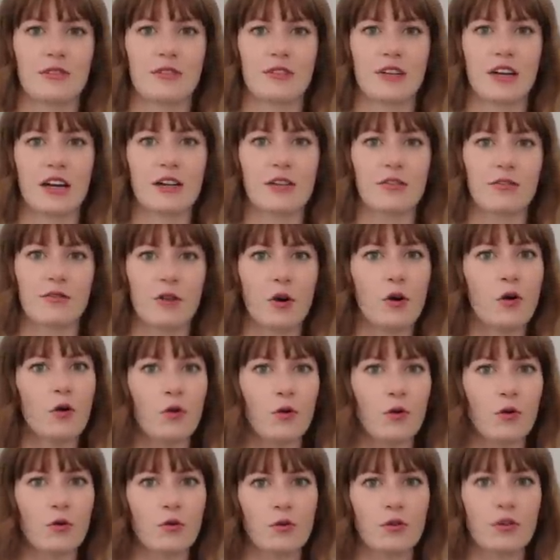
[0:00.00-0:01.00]
kind of
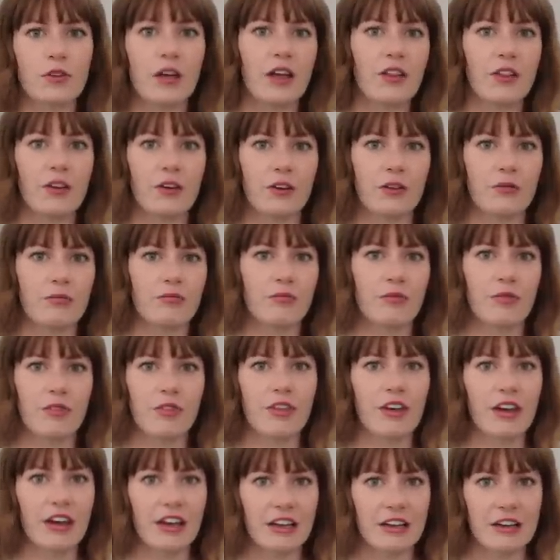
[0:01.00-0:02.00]
faux leather
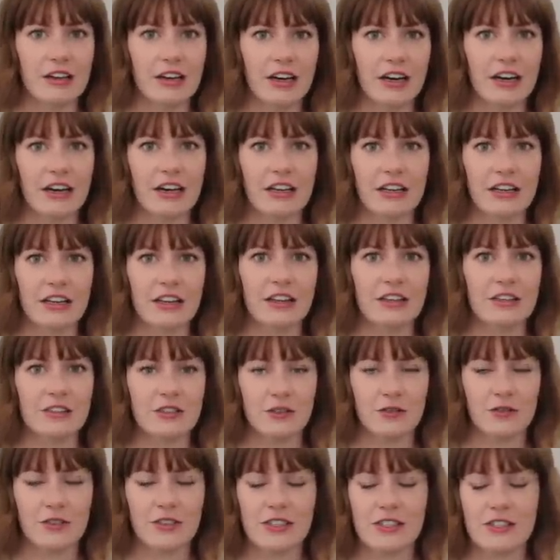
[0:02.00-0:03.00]
thing on the
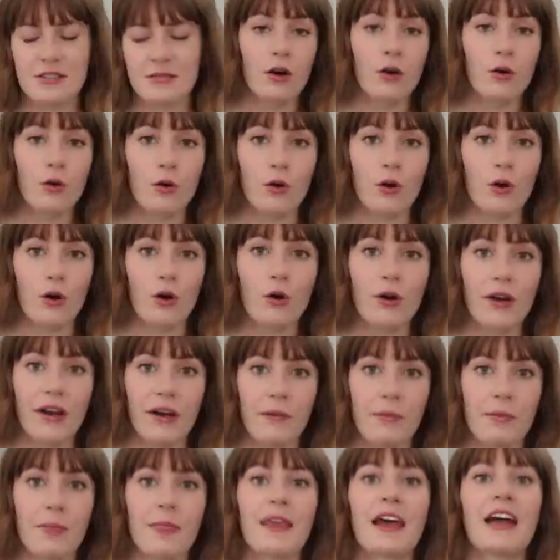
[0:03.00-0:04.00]
surface. Whew,
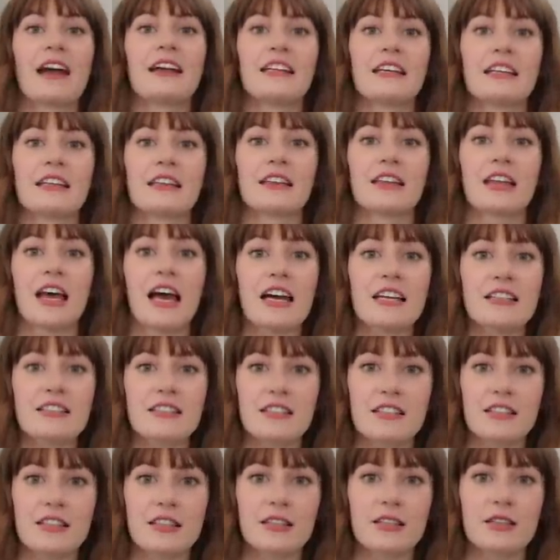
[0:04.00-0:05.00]
okay, and then
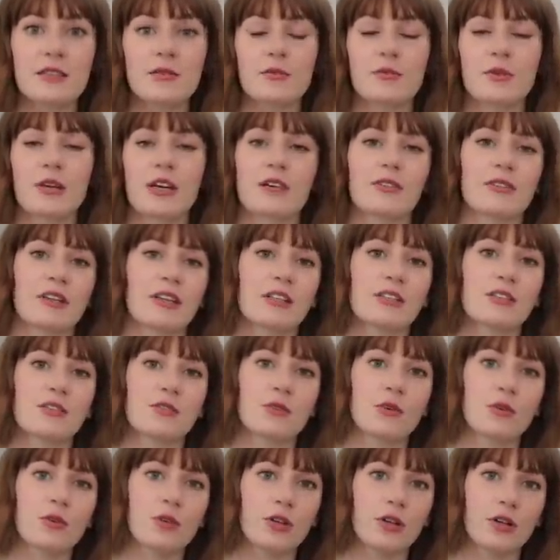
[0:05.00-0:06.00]
lastly, we have a
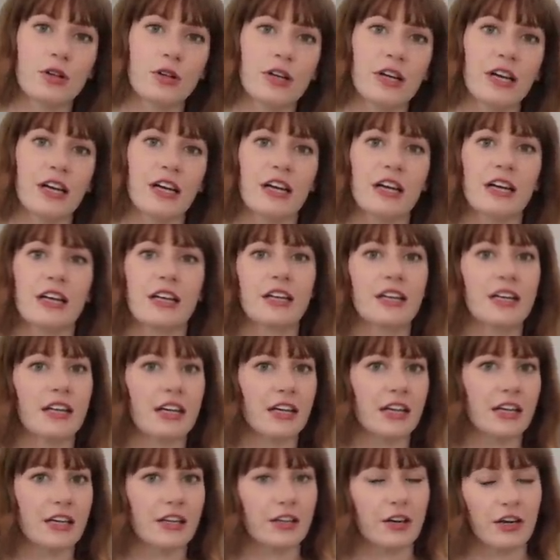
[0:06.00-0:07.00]
stroller and
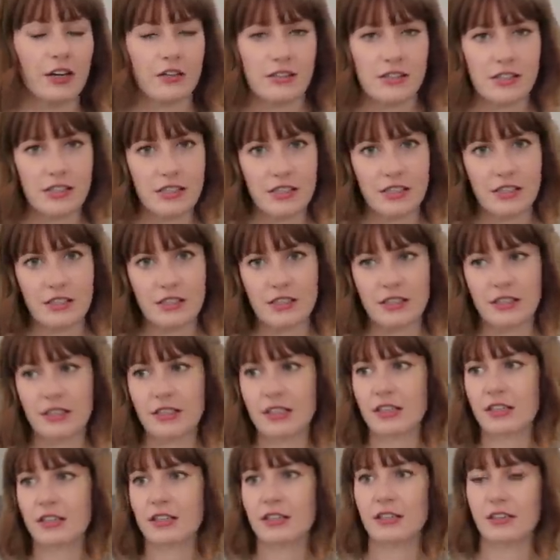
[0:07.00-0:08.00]
a car seat.
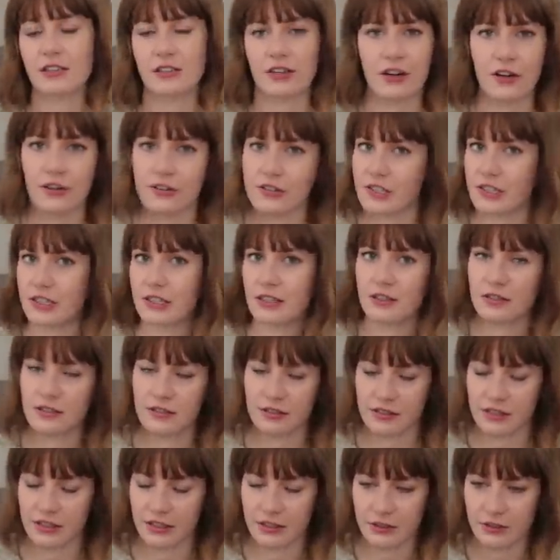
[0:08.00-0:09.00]
Uh, car seat is
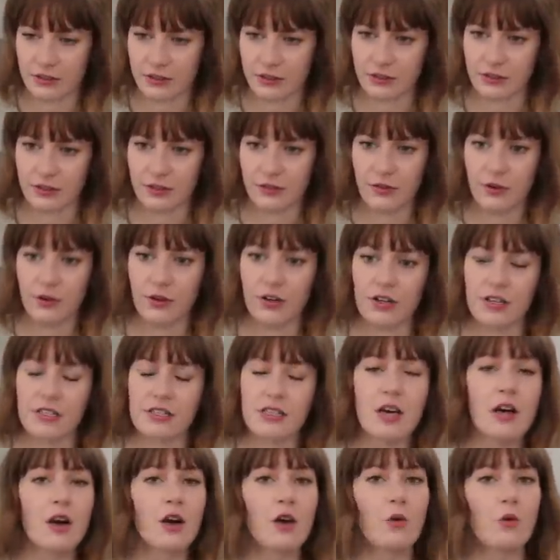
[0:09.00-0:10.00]
essential, of
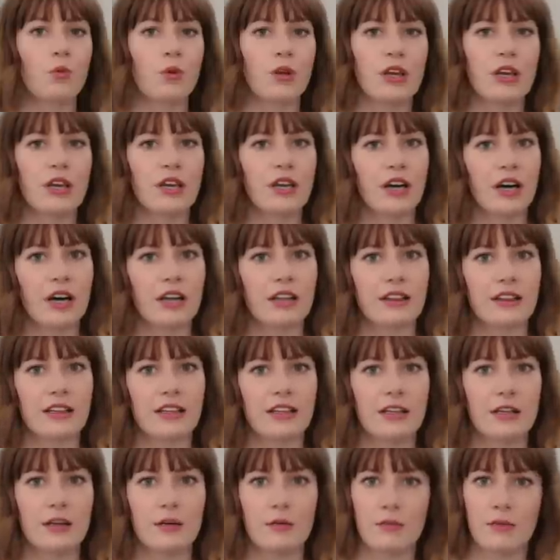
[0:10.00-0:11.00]
course. We got
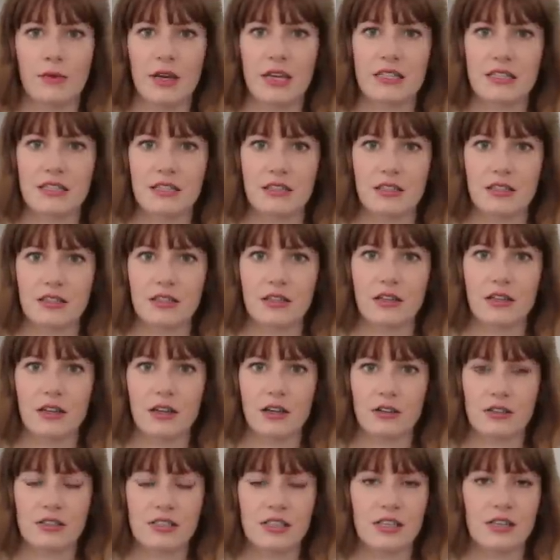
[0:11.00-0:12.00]
the Mesa
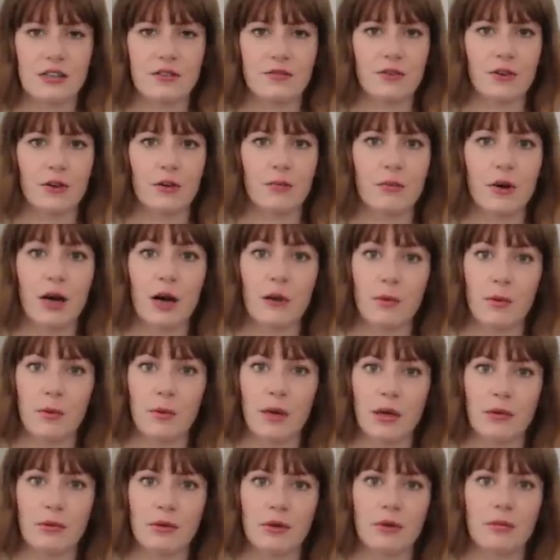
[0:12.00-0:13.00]
car seat from
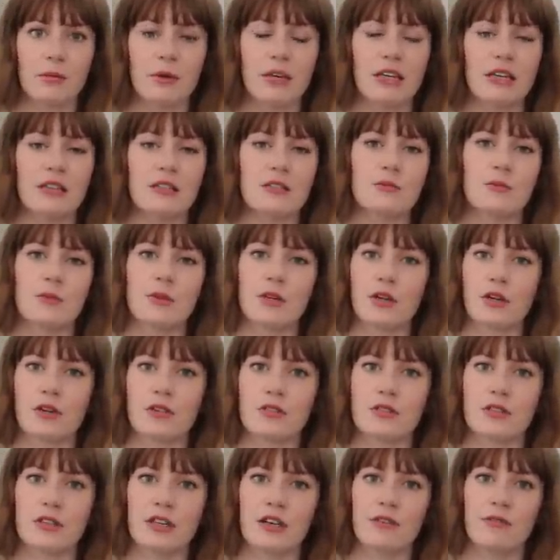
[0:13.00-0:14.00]
UPPAbaby because we
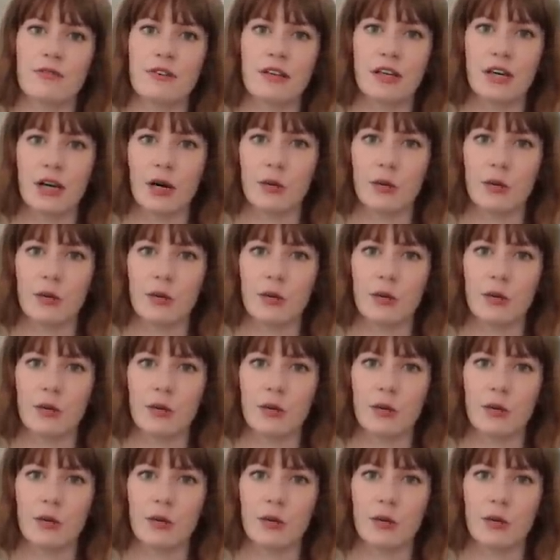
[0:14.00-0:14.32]
also have the